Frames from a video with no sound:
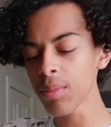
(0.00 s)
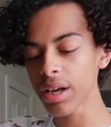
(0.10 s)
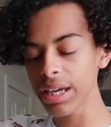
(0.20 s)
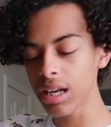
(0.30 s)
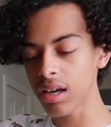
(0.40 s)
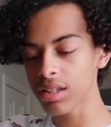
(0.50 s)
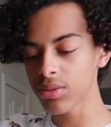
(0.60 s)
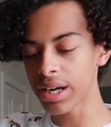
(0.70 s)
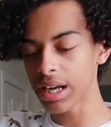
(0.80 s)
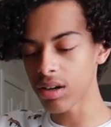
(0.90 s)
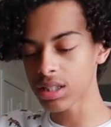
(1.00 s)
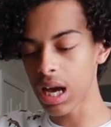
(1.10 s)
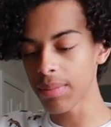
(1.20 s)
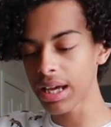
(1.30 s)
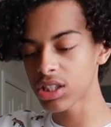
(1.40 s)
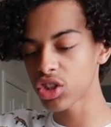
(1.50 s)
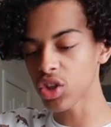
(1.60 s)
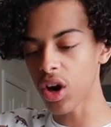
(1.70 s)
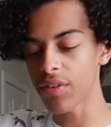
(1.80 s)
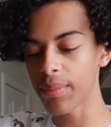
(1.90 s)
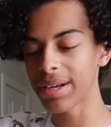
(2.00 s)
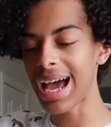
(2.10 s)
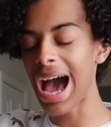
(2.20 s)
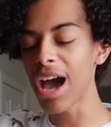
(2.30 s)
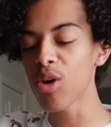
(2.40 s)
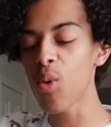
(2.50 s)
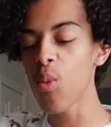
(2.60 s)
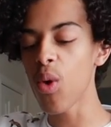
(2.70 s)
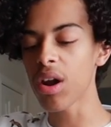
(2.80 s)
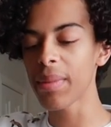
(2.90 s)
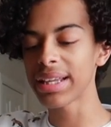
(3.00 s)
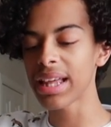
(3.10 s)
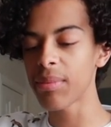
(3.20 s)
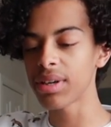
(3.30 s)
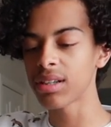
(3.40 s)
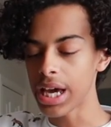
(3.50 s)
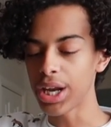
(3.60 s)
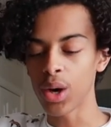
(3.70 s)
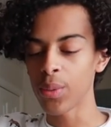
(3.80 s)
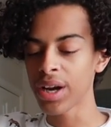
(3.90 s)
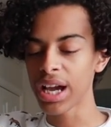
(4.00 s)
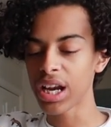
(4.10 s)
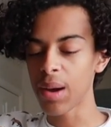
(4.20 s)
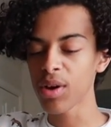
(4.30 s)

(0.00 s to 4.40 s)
I'm gonna eat all this right now. I'm like starving, but I don't wanna make that much. Yeah, no, we're not gonna, I'm